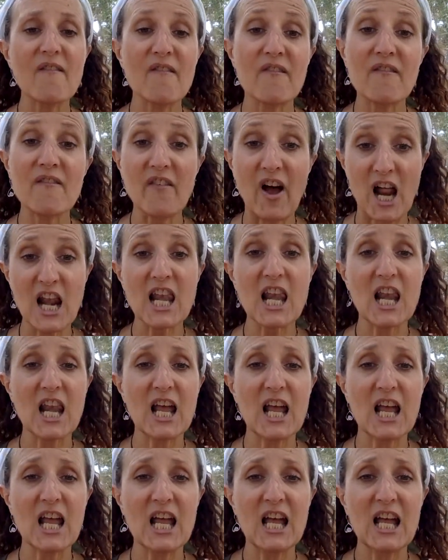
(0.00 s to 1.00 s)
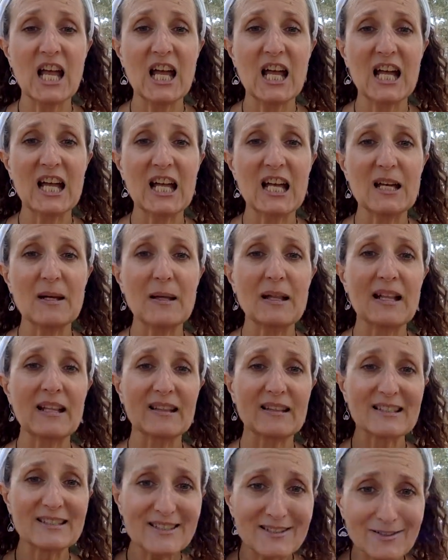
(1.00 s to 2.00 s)
fun.
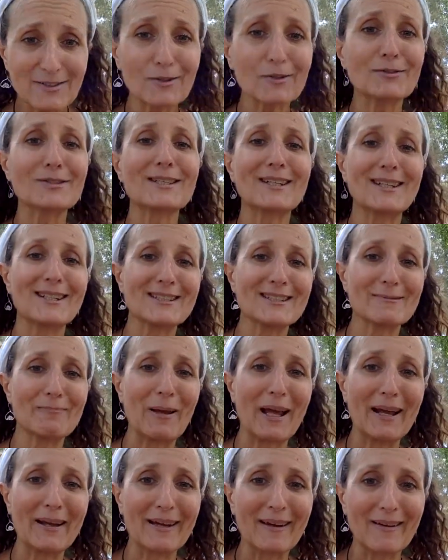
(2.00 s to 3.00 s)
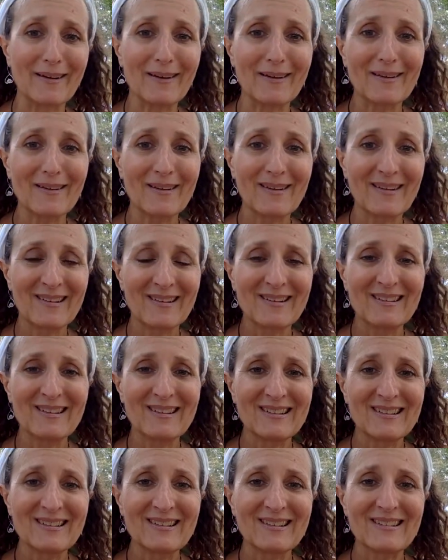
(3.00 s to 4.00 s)
Listen to those kids back here.
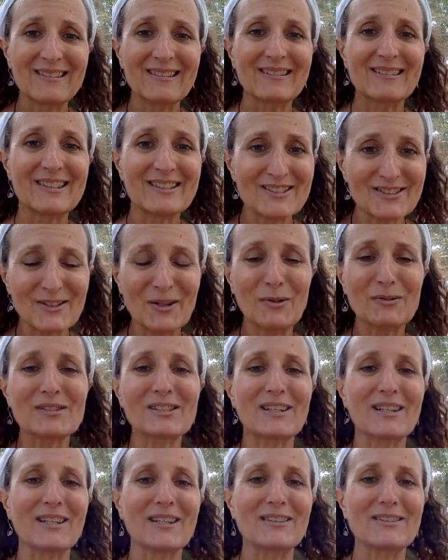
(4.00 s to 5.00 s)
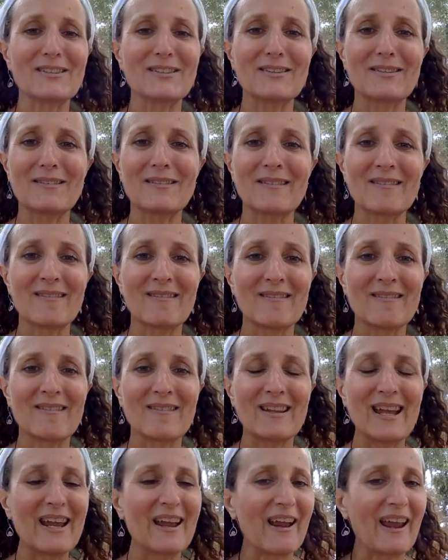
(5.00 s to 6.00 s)
Listen to those kids.
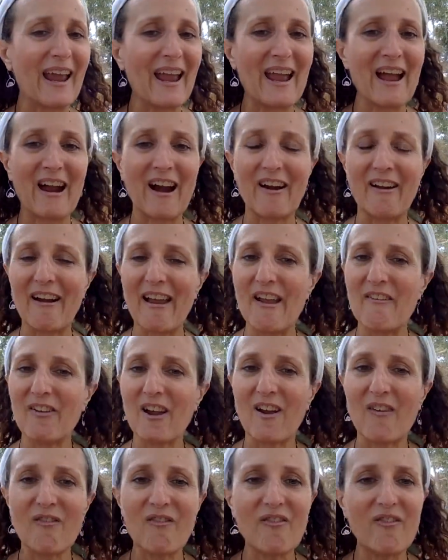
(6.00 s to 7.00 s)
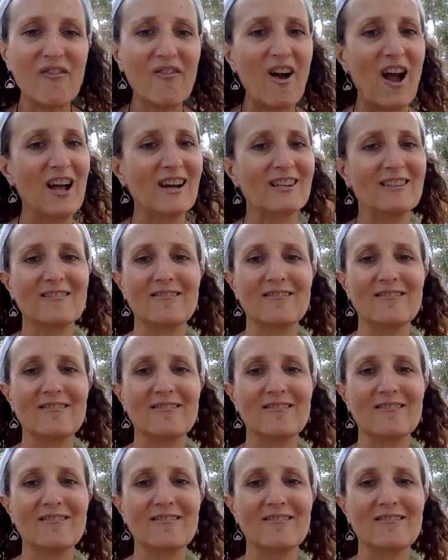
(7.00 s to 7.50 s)
They are having fun.